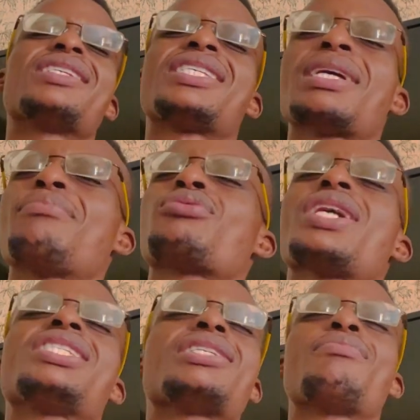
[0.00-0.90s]

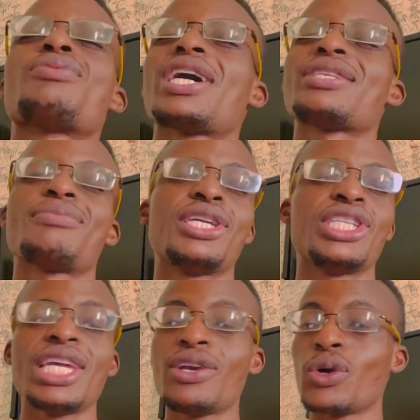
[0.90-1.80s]
surprise surprise may
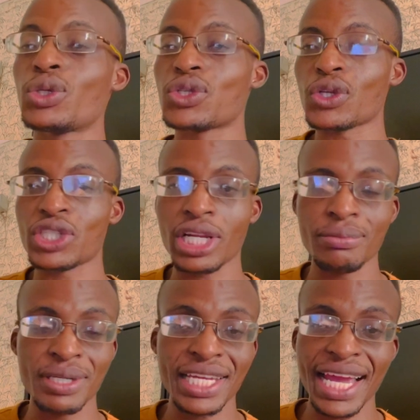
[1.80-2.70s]
they go to social
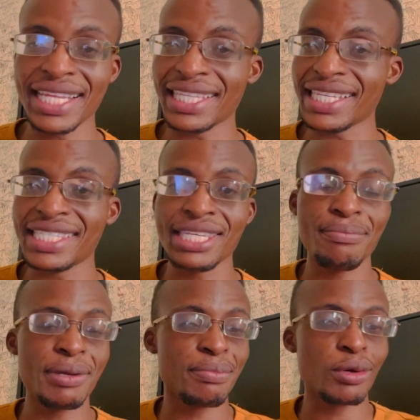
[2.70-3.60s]
media and they see
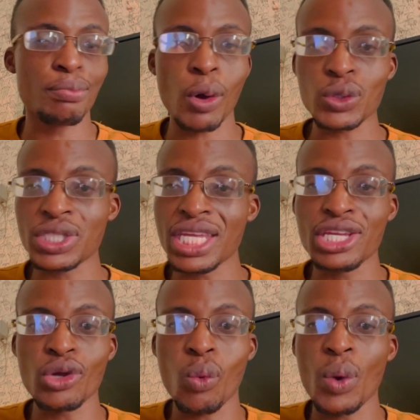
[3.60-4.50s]
people
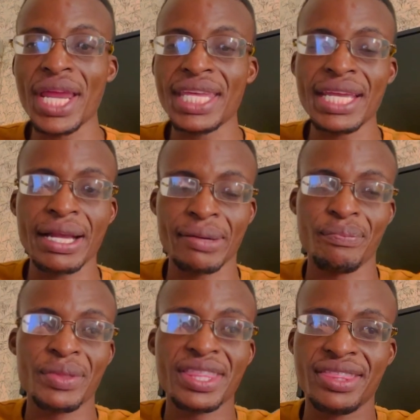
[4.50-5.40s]
posting your wedding uh,
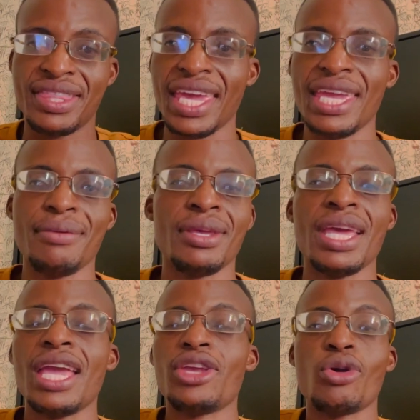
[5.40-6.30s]
day
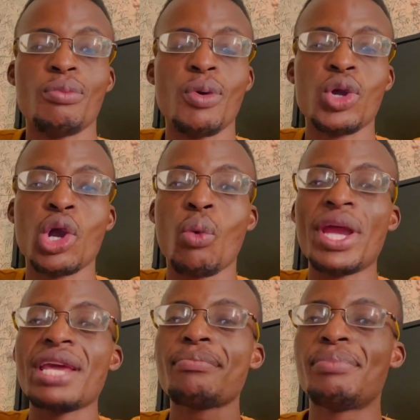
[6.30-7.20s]
your, your
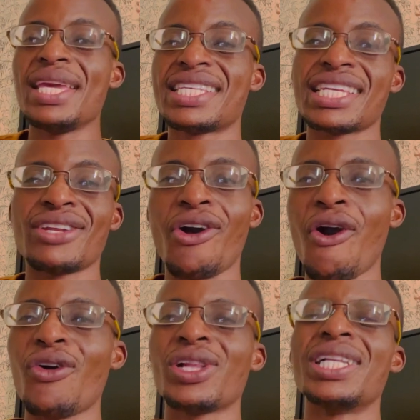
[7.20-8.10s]
wedding pics and
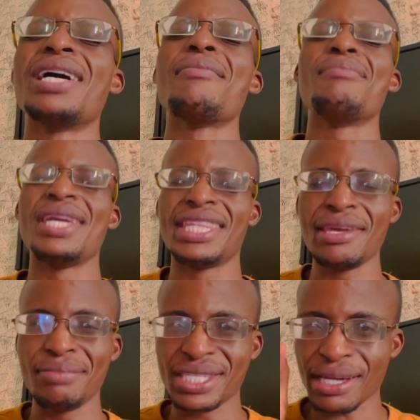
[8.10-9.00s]
all may they
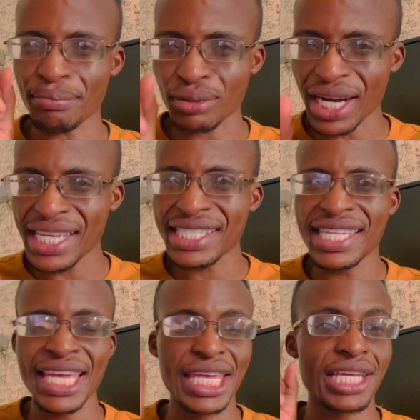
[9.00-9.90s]
be
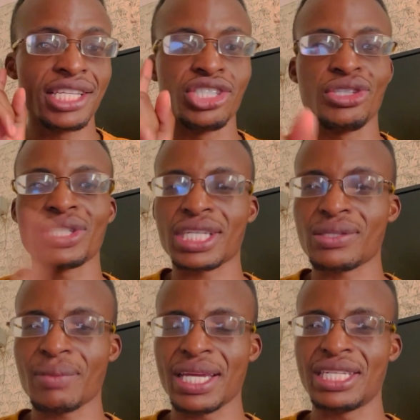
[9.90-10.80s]
surprised in
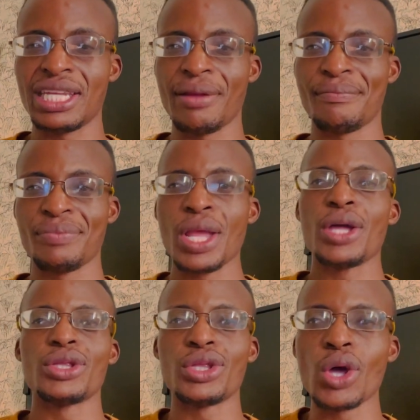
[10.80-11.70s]
jesus mighty name
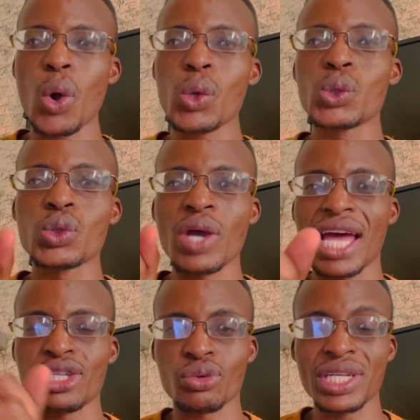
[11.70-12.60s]
those who
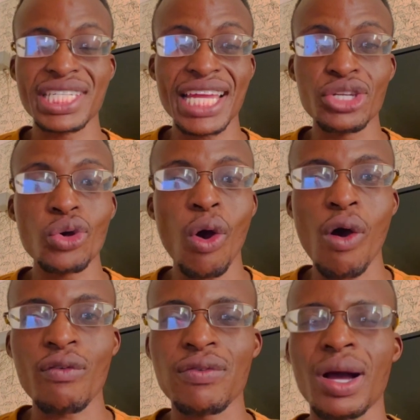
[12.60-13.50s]
had written you
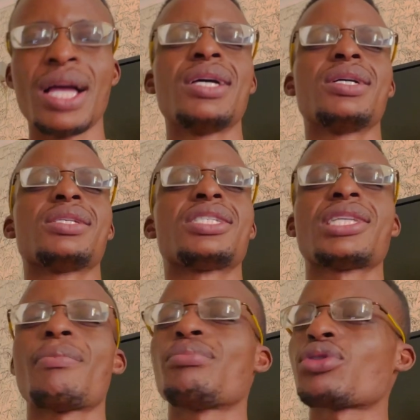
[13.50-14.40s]
off
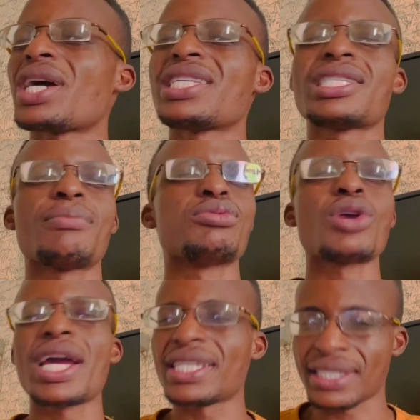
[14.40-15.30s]
surprise
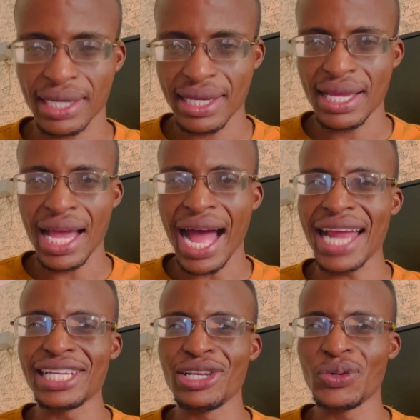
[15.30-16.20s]
surprise
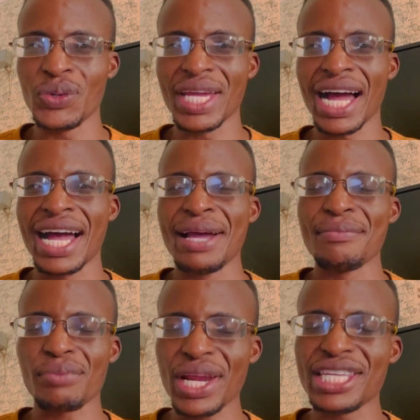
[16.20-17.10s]
hallelujah
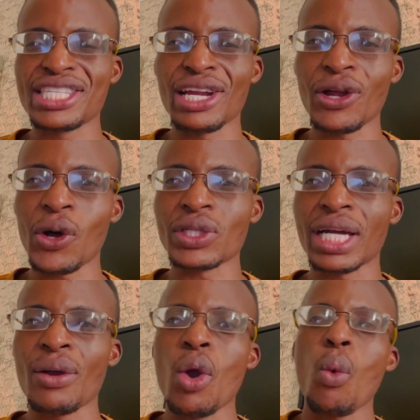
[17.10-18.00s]
praise the lord
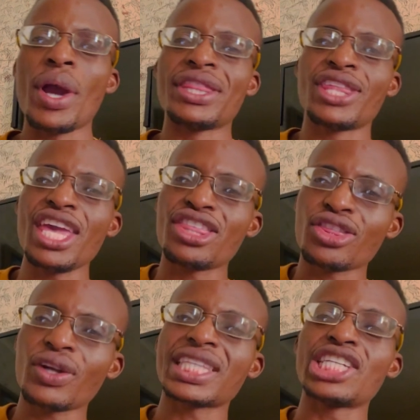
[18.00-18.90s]
when they
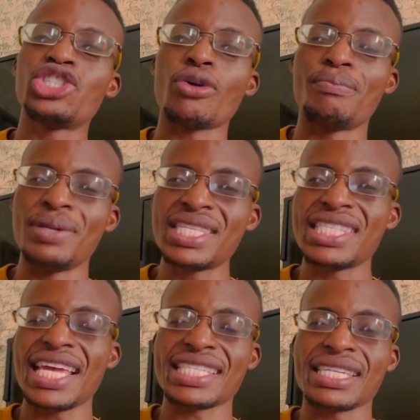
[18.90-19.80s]
thought that your
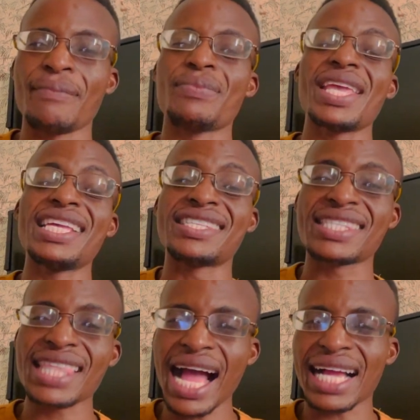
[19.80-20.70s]
business is
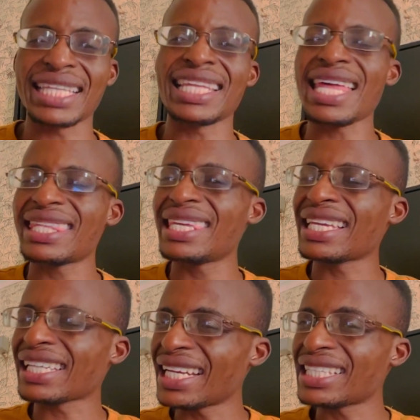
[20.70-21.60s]
stuck
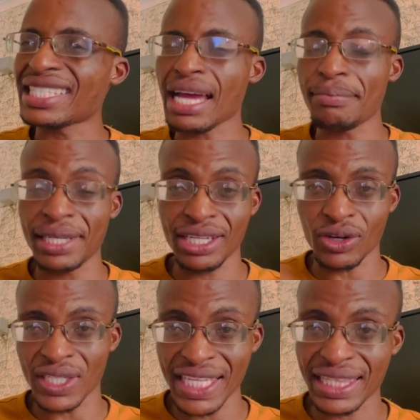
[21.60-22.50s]
nothing great is happening
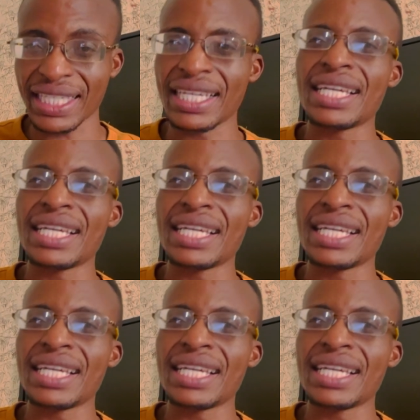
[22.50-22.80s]
on it